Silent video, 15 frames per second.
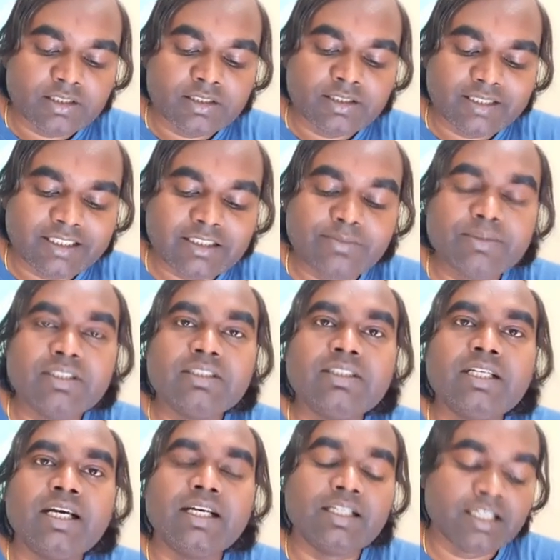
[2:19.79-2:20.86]
This means
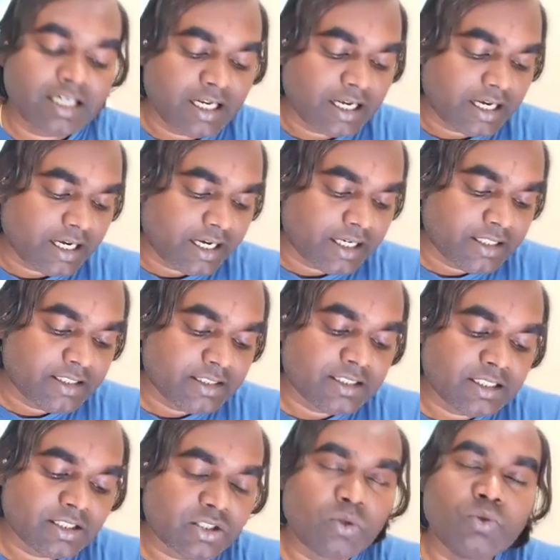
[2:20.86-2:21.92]
that I is
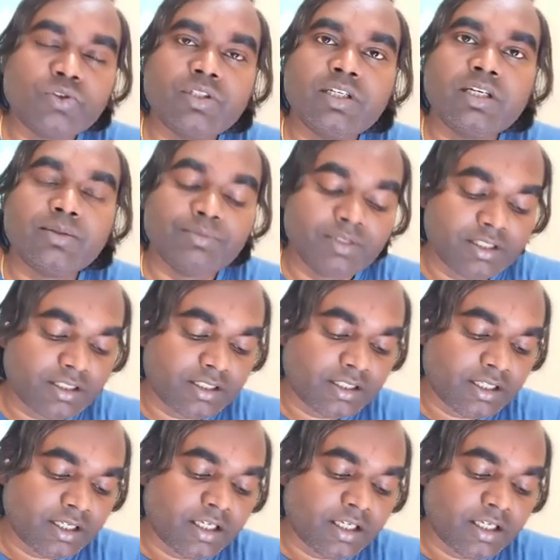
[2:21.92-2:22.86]
a solution of the